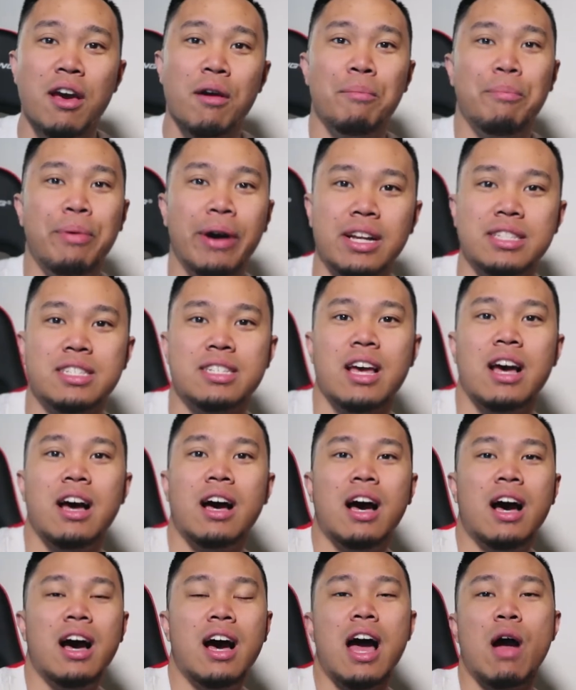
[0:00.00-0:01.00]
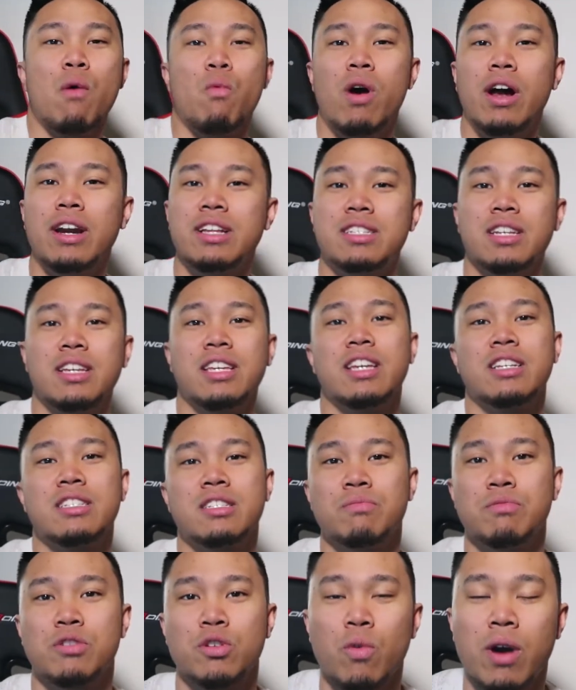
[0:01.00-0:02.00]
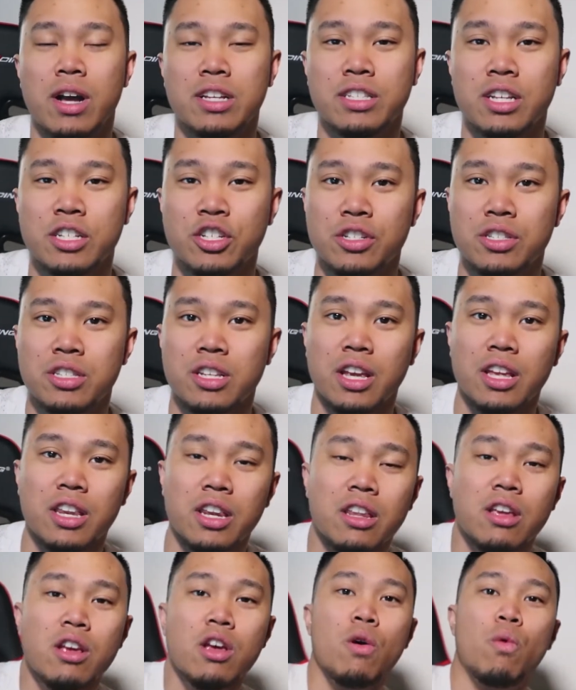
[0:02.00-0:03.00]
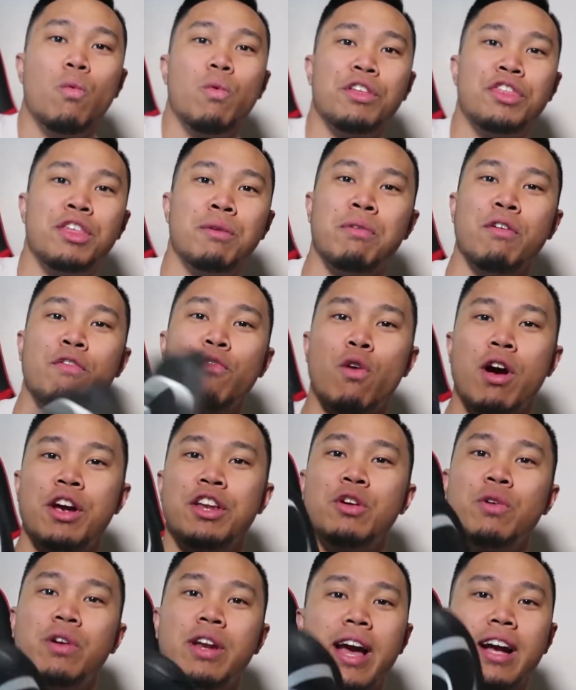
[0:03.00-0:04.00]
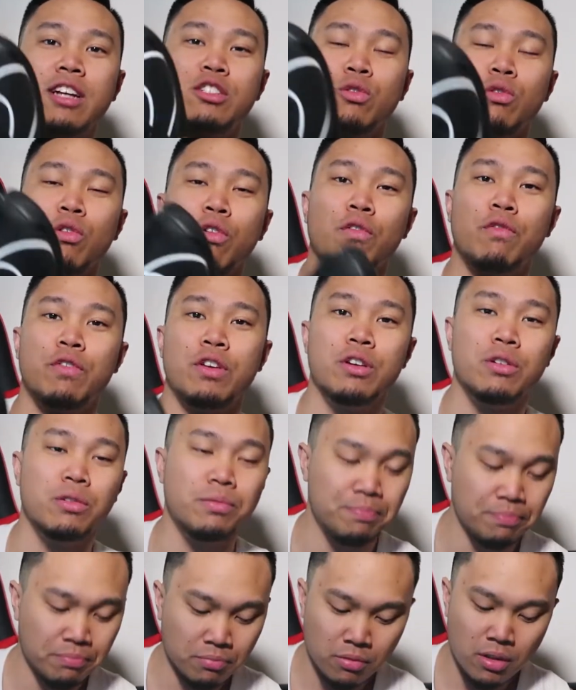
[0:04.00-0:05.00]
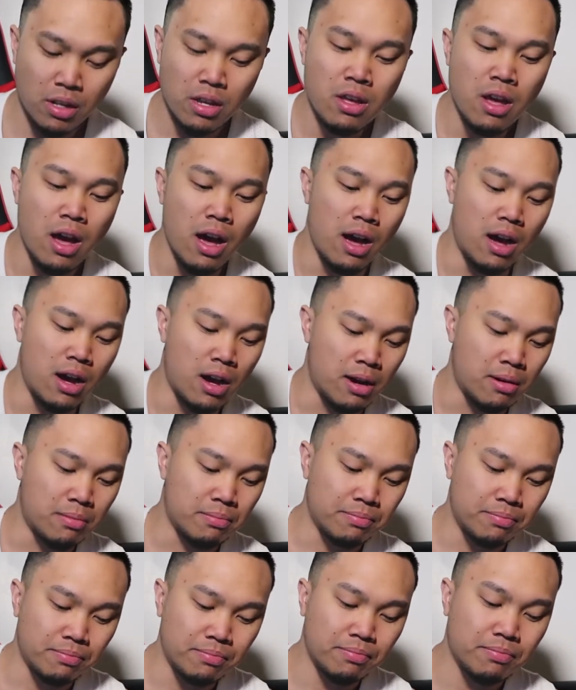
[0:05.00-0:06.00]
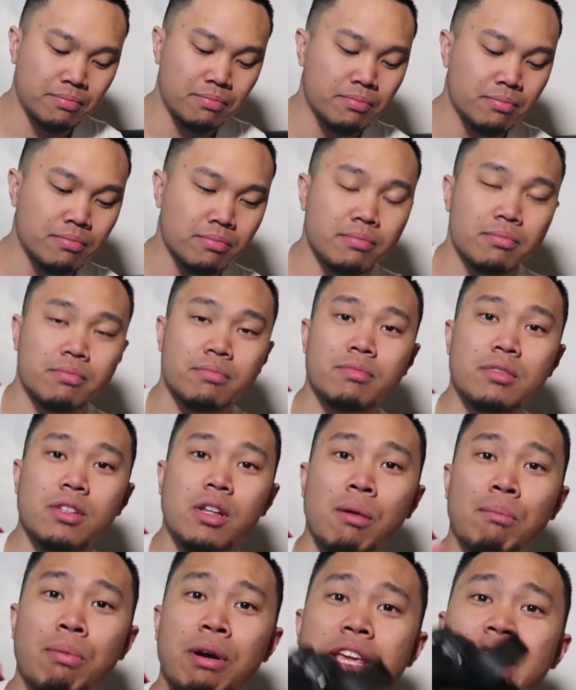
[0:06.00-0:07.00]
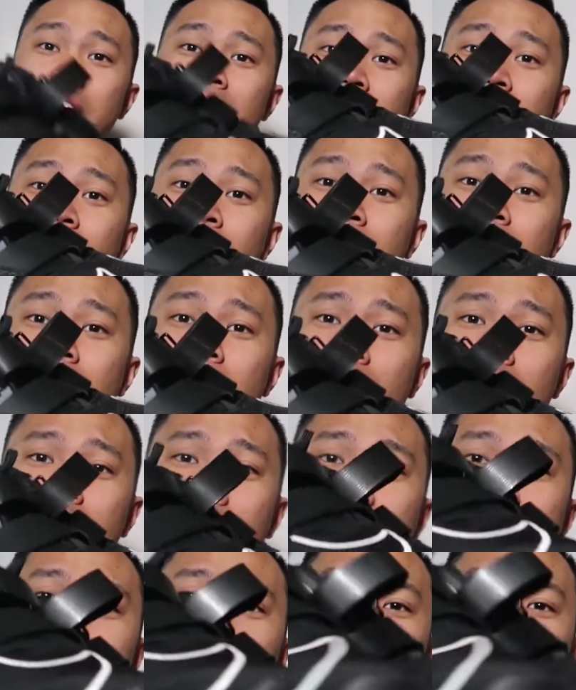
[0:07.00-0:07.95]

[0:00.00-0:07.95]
but I wanted to get some squat sessions in with it before I do an actual review. But yeah, here they are.